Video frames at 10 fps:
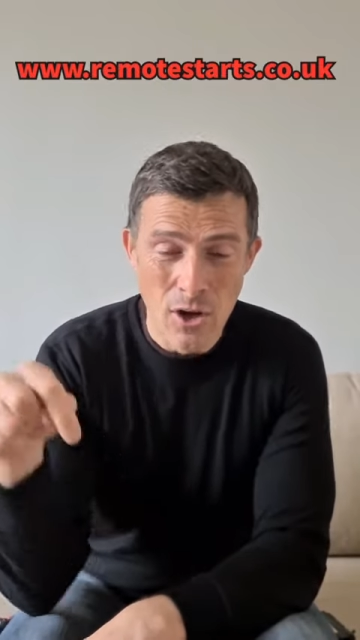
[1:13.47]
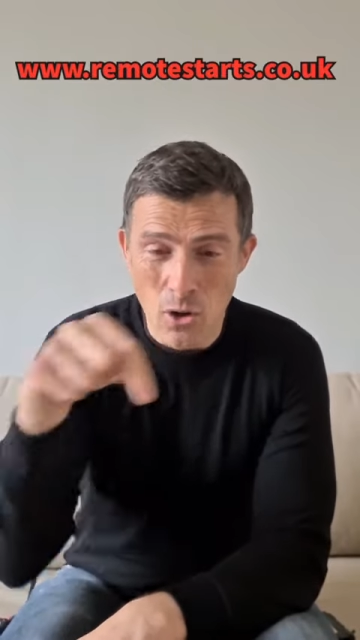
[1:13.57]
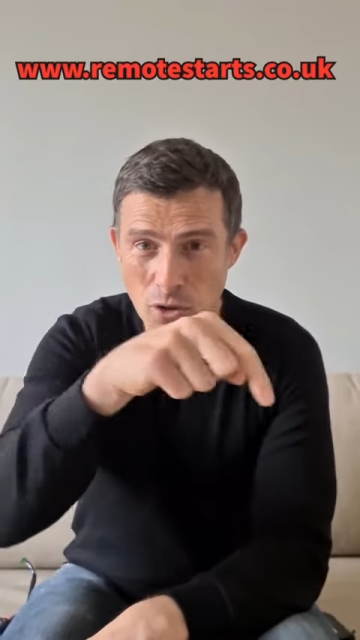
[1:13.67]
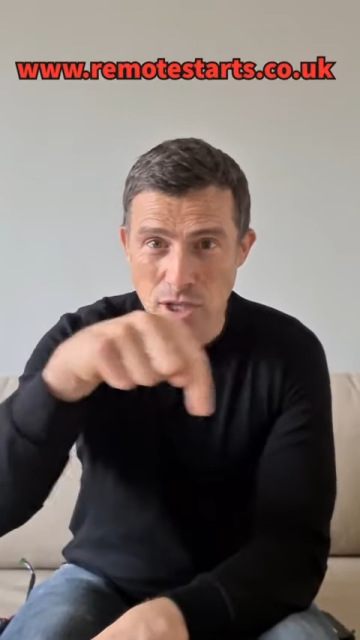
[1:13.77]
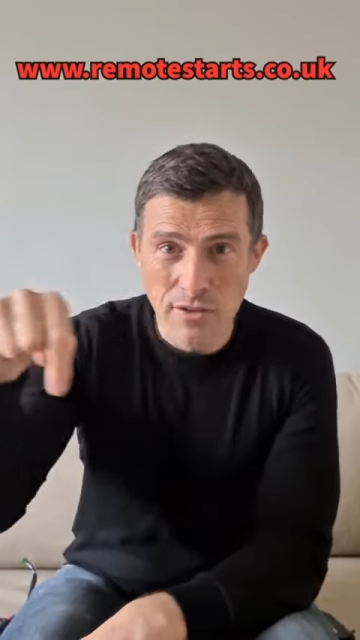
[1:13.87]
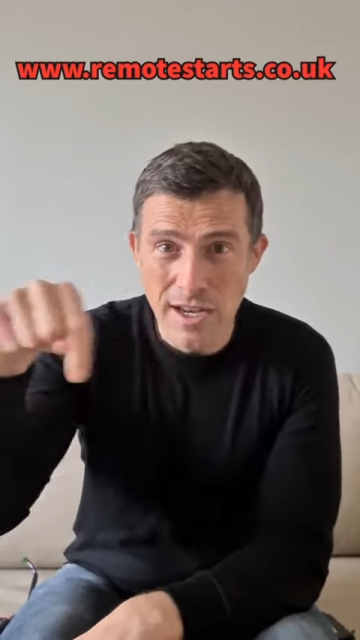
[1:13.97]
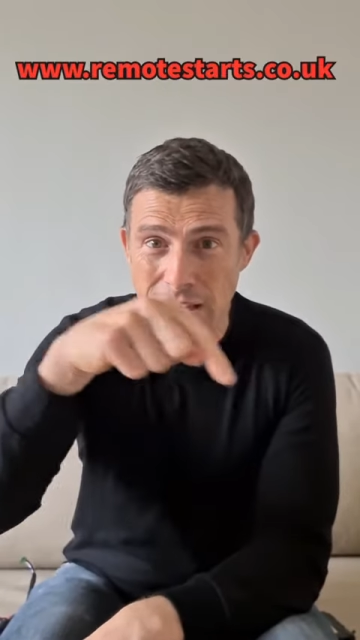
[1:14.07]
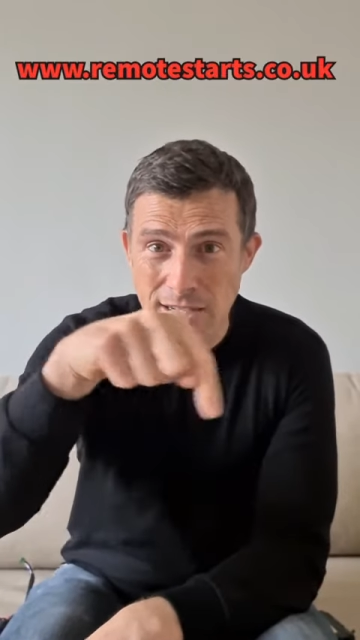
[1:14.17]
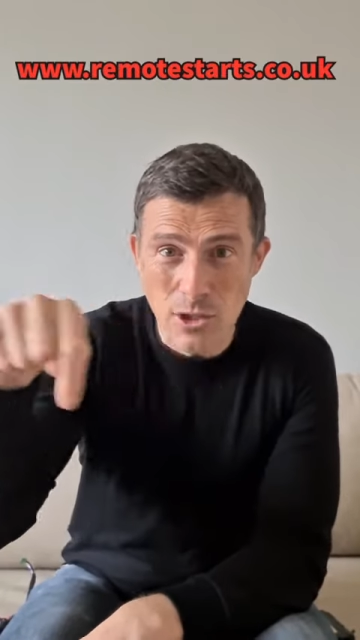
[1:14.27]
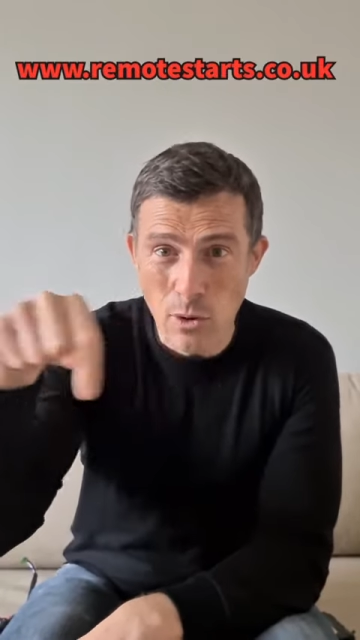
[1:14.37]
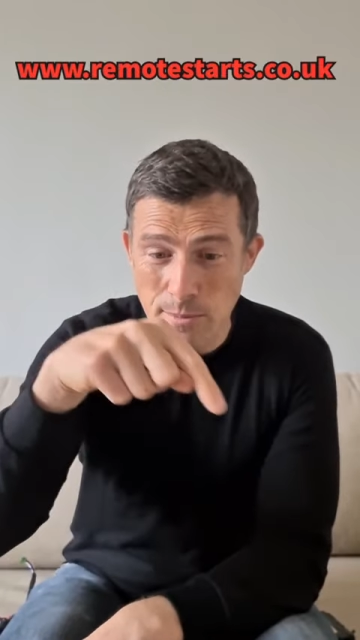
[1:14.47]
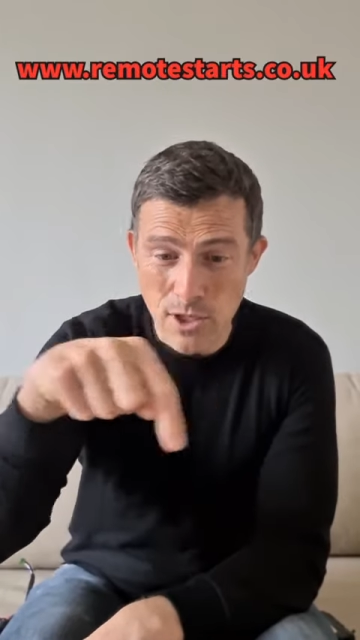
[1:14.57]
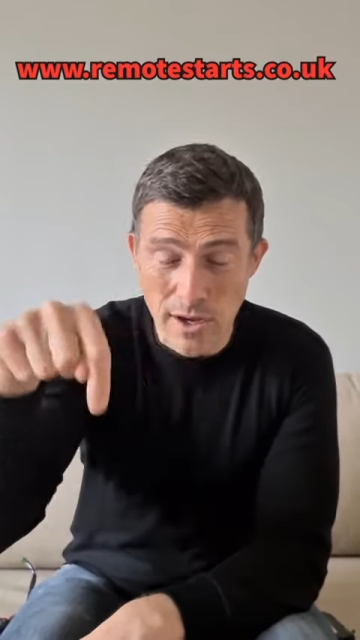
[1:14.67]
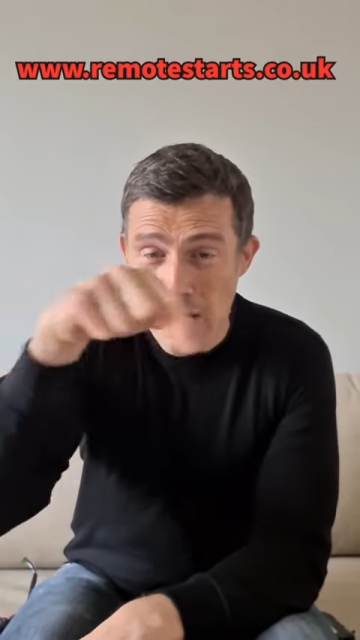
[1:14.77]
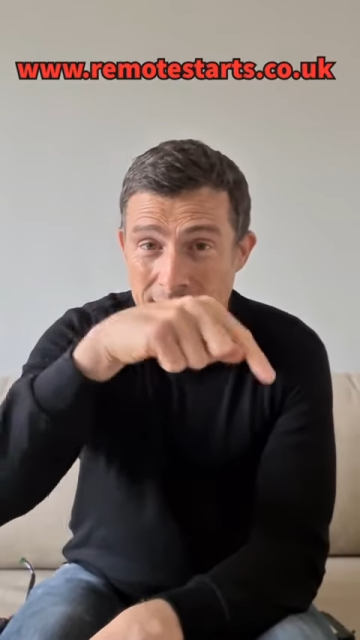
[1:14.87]
Also, the link to the
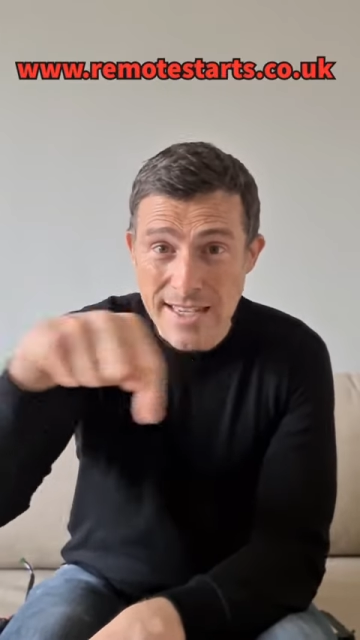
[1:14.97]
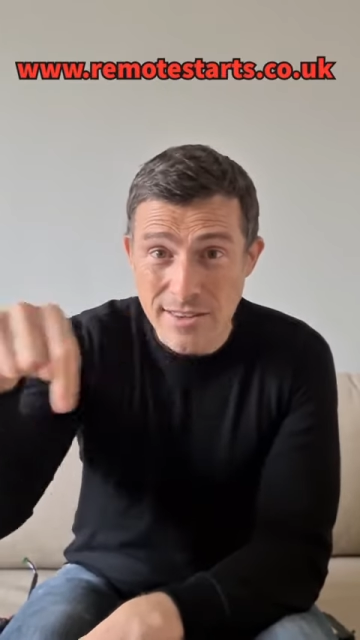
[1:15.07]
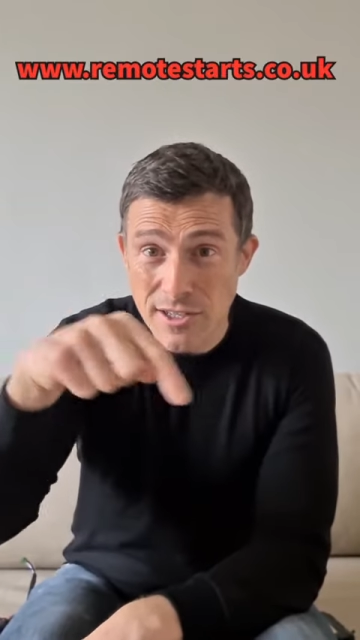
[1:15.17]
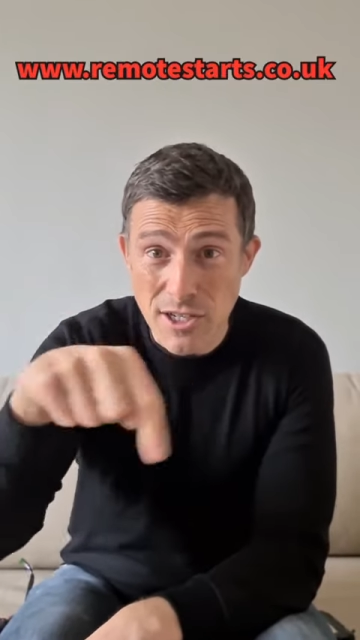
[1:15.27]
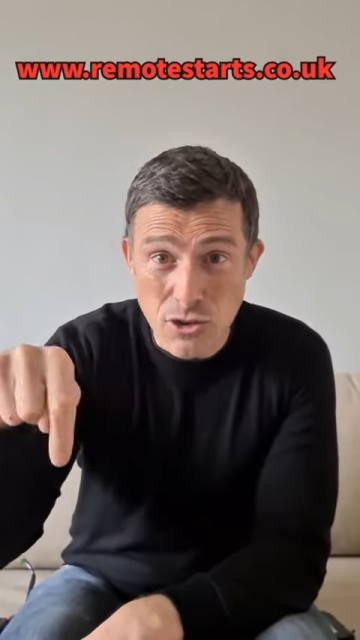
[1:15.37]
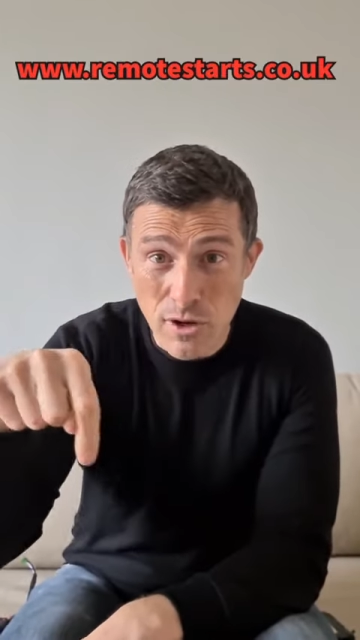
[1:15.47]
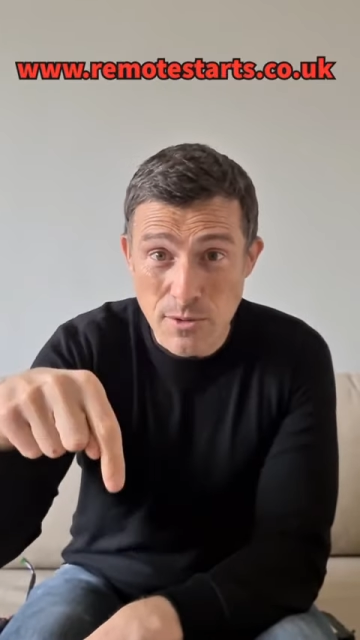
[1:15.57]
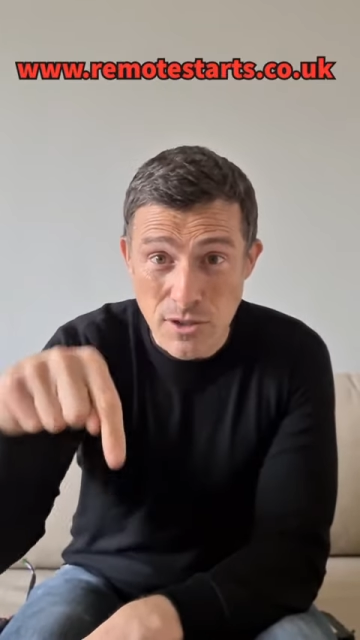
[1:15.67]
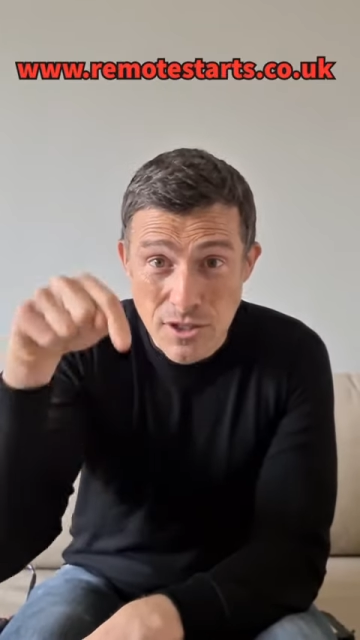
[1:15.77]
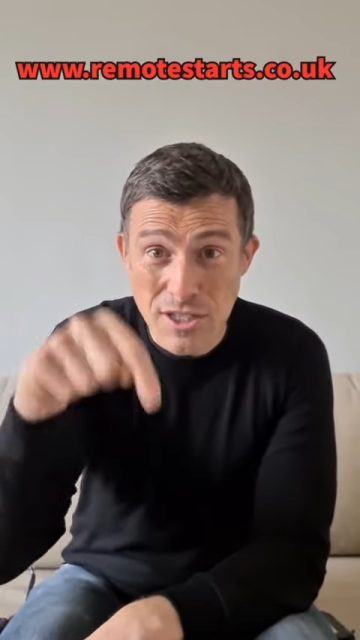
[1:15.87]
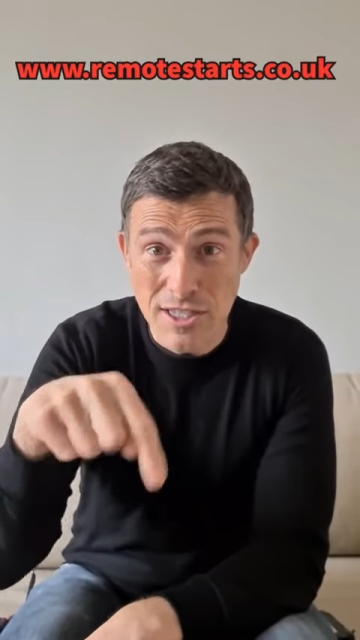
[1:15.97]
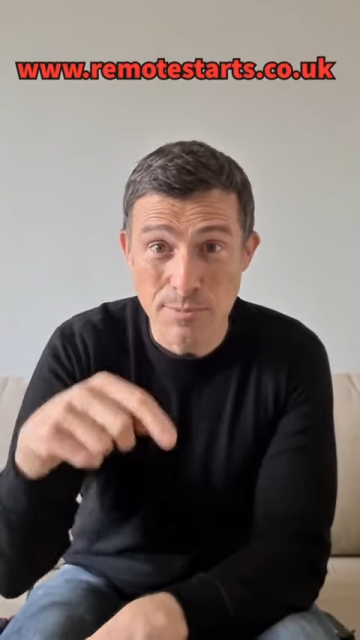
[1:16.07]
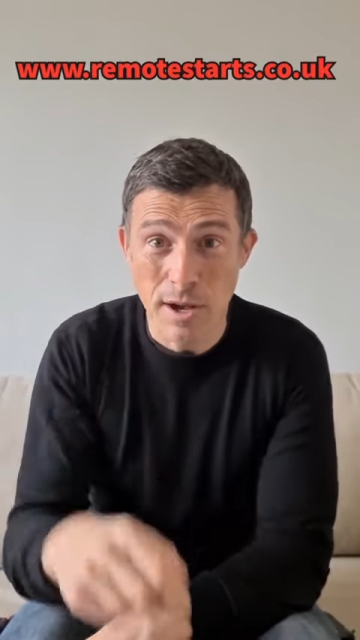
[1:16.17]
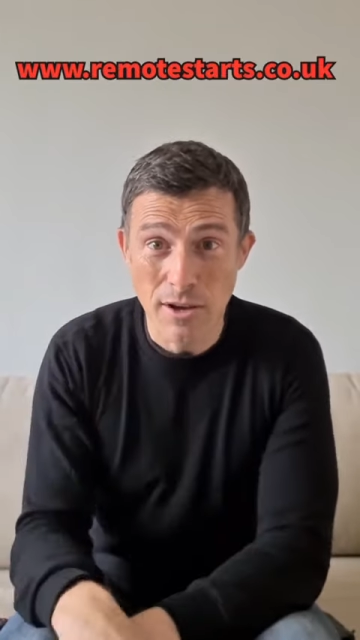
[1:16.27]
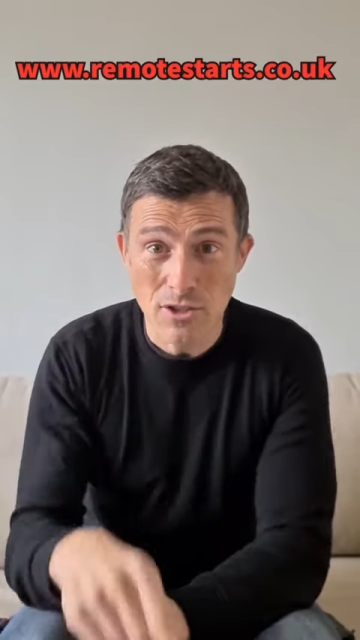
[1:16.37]
website is in the description to
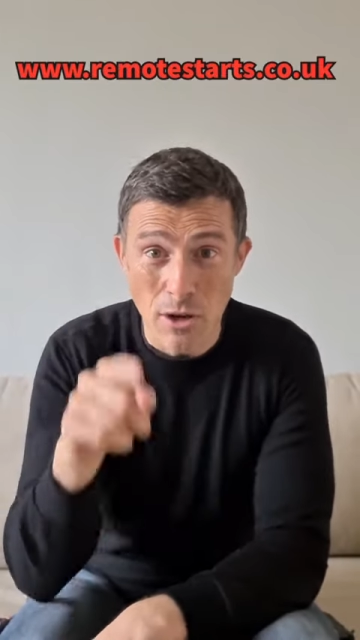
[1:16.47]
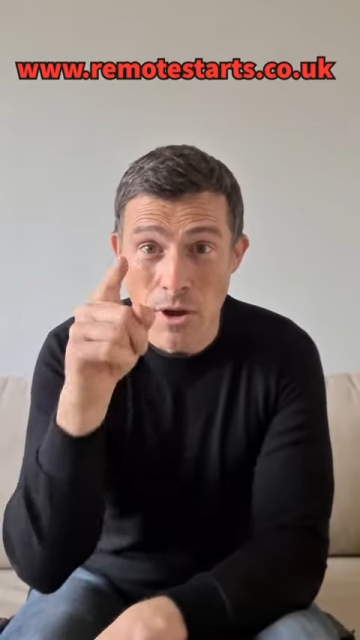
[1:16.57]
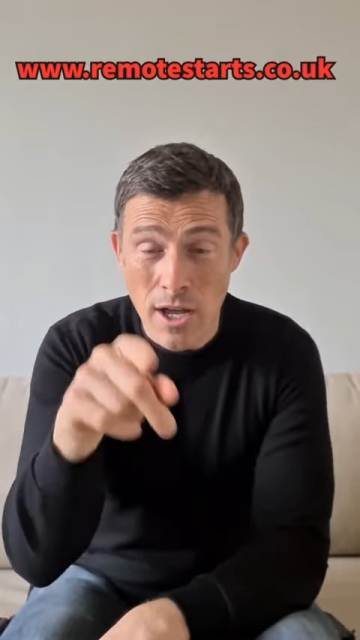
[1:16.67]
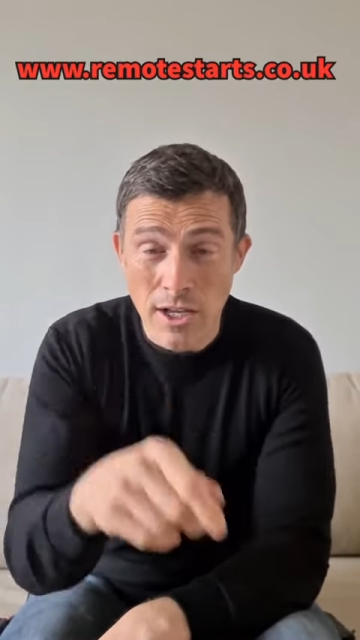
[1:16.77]
this post, so